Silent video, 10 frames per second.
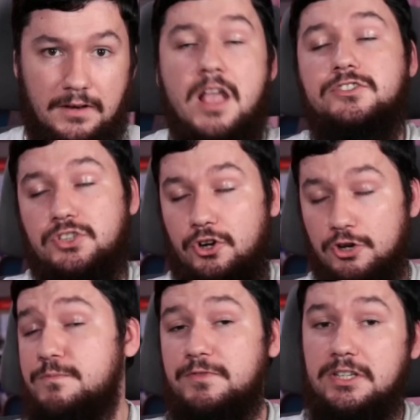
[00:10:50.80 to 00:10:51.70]
So
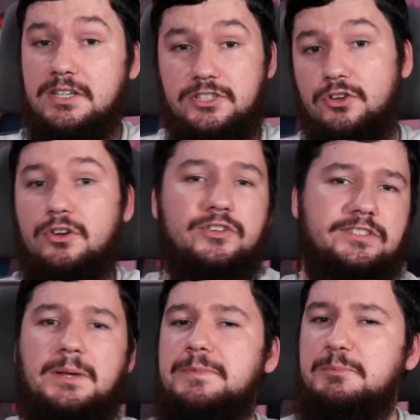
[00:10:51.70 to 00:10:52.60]
hopefully you learnt
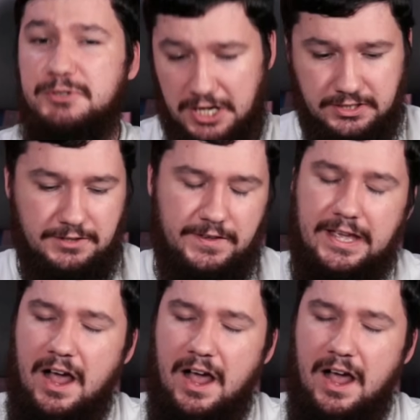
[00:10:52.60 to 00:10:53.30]
something productive here.